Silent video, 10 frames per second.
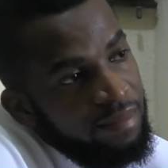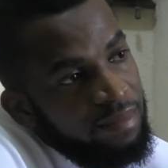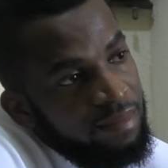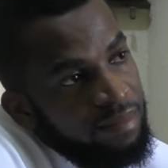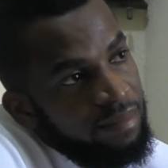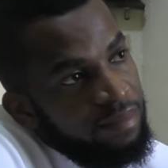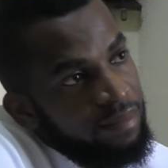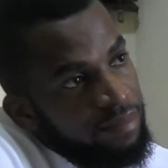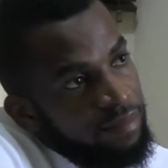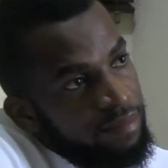Is there
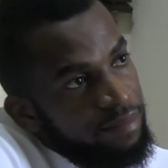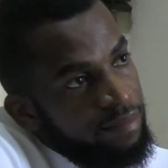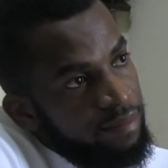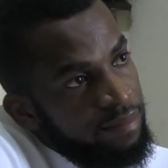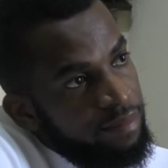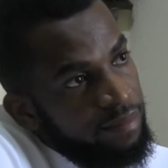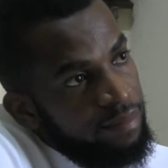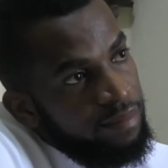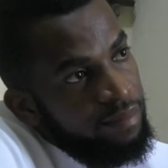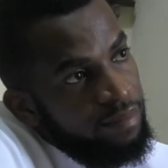very many high
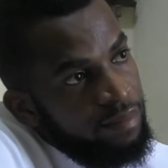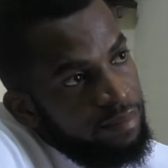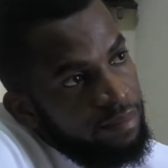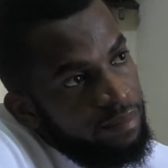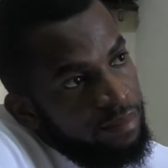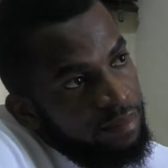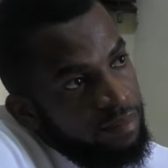ranking um,